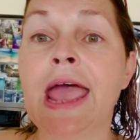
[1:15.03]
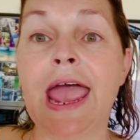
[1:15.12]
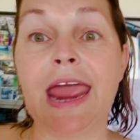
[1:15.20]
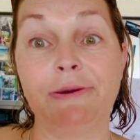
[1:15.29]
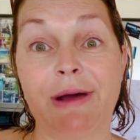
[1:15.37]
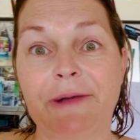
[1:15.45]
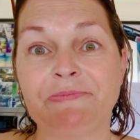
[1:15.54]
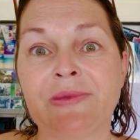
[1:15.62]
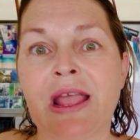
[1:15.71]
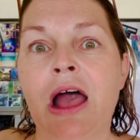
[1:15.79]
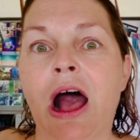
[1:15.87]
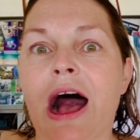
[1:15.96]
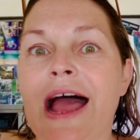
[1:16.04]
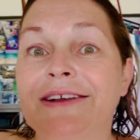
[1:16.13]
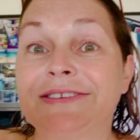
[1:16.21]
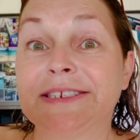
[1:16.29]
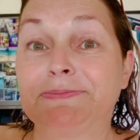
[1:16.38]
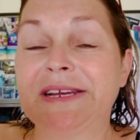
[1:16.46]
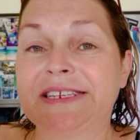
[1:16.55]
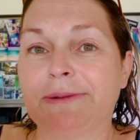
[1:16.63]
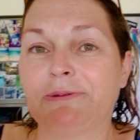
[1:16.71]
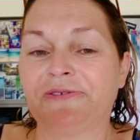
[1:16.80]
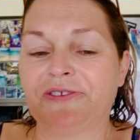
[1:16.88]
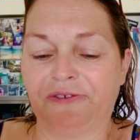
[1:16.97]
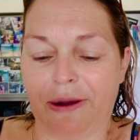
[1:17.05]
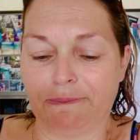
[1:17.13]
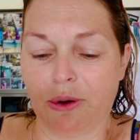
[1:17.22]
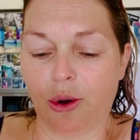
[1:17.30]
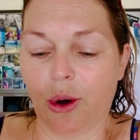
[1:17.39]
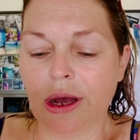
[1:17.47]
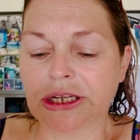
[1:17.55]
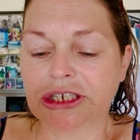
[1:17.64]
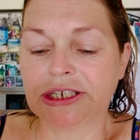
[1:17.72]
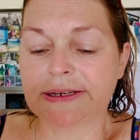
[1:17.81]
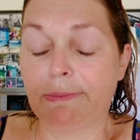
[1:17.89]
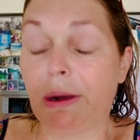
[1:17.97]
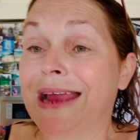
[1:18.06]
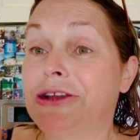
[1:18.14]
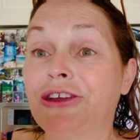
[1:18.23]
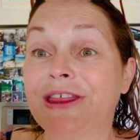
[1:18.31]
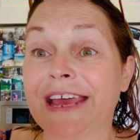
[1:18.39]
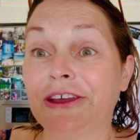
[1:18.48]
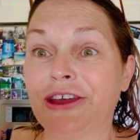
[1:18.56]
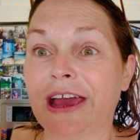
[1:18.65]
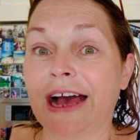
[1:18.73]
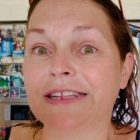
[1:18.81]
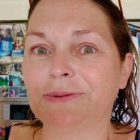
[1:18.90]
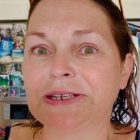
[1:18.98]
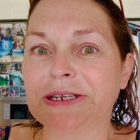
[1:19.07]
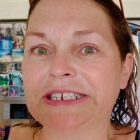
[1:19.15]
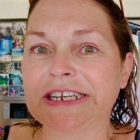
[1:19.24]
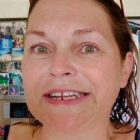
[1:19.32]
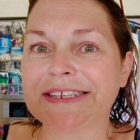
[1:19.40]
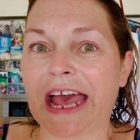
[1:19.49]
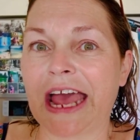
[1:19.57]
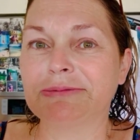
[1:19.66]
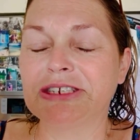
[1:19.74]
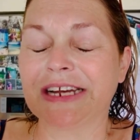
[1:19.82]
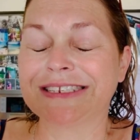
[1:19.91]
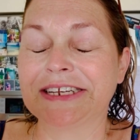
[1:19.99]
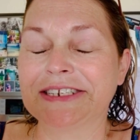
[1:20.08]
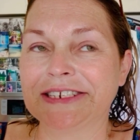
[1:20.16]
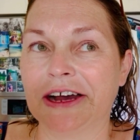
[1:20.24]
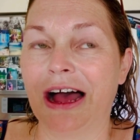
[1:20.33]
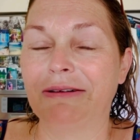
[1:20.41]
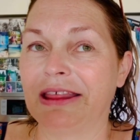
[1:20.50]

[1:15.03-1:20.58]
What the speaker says: Anyway, I have just picked up off the front porch my new thank you cards, which just came just in time.